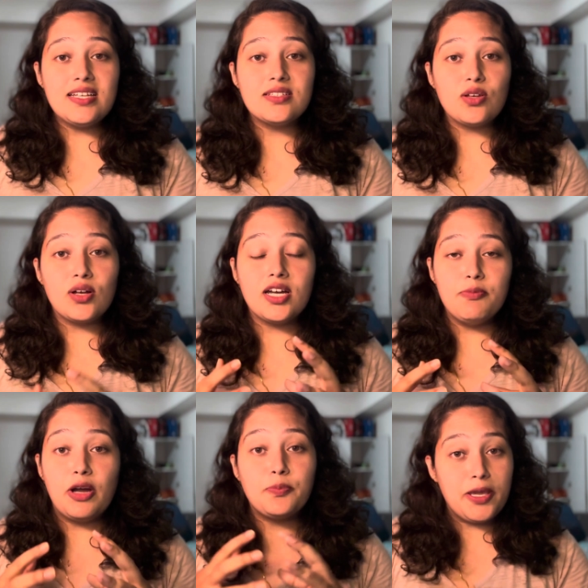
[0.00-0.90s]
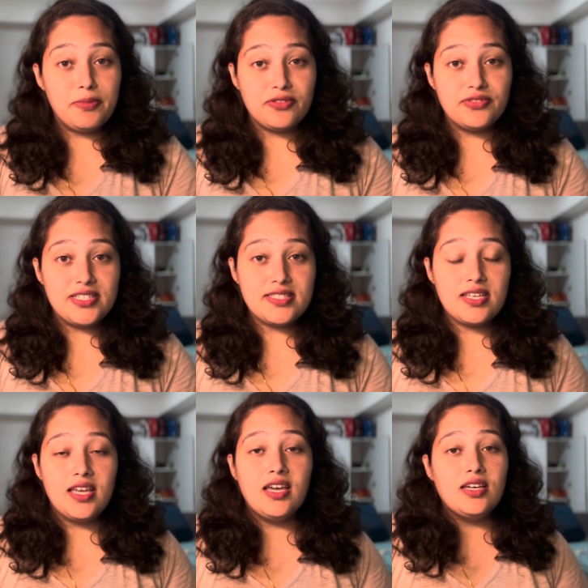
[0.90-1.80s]
talk about paper first.
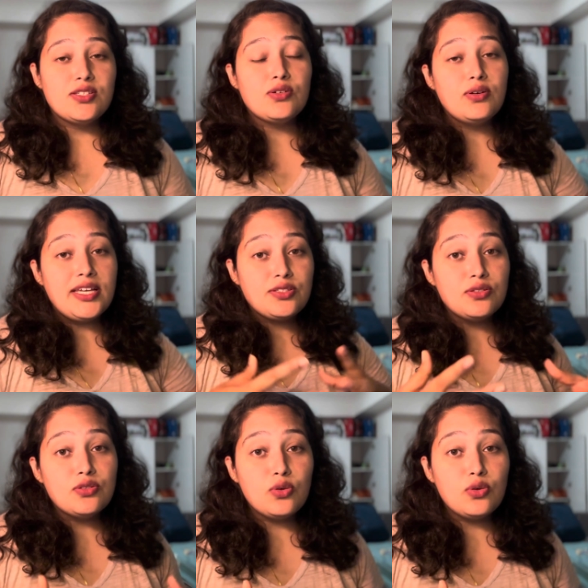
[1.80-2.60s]
So as you know,